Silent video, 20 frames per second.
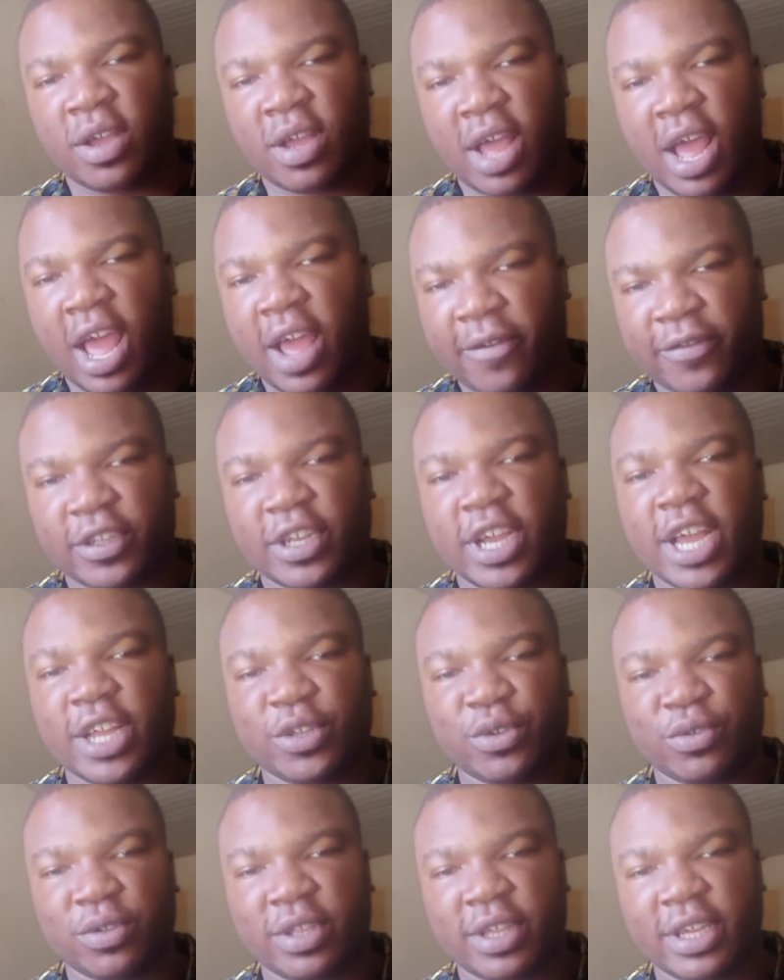I have
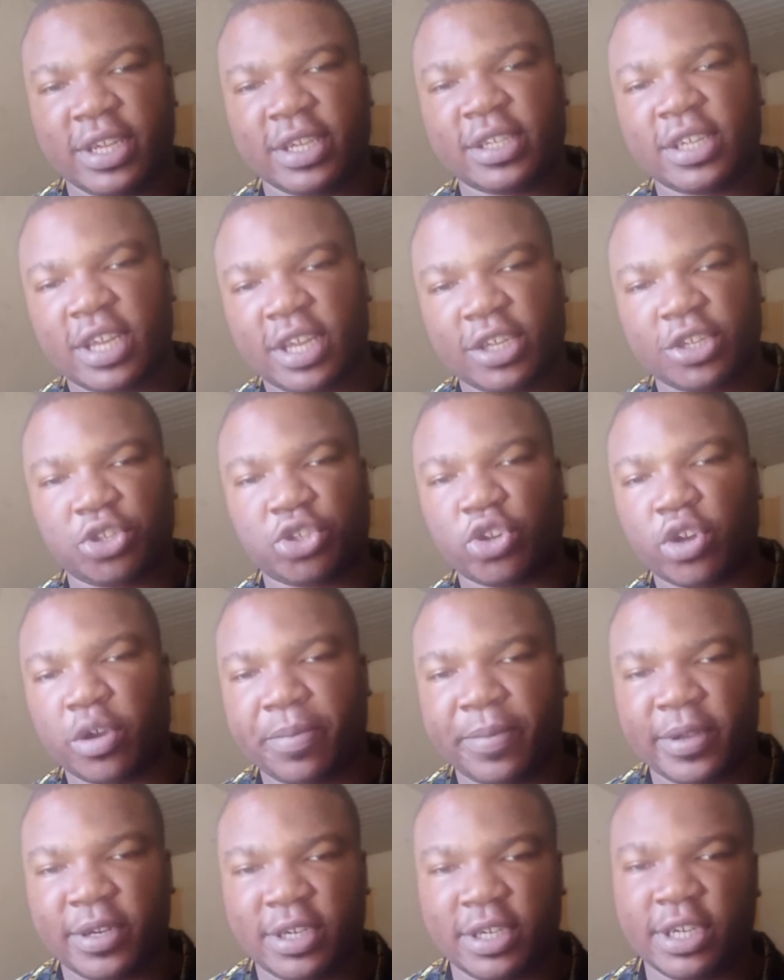titled this Stop
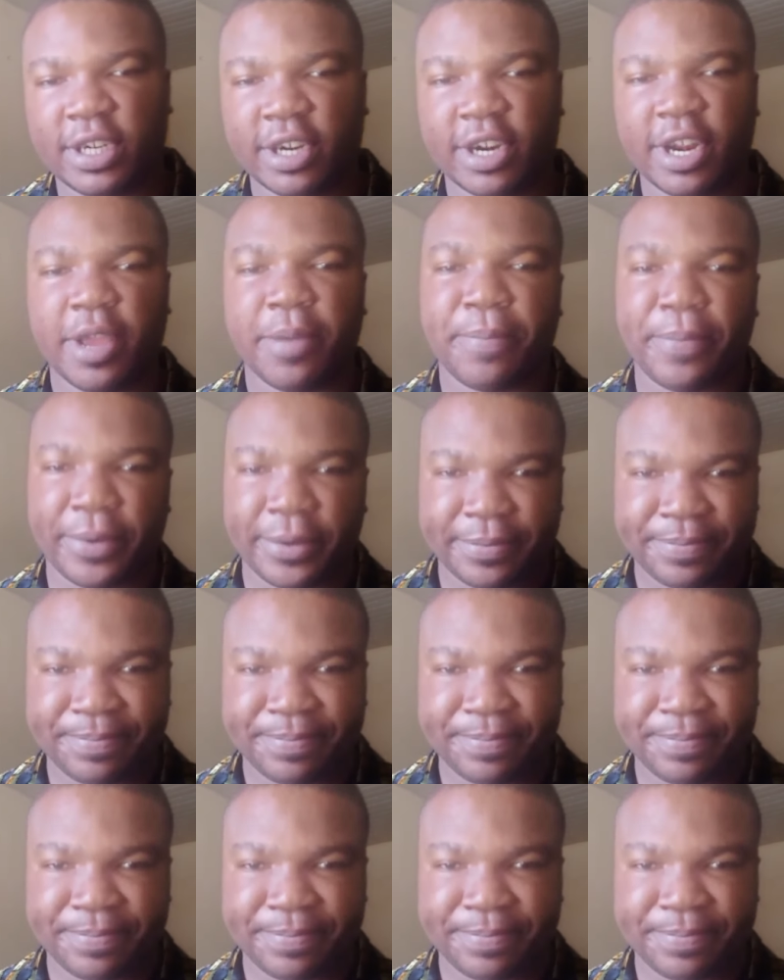the Rape.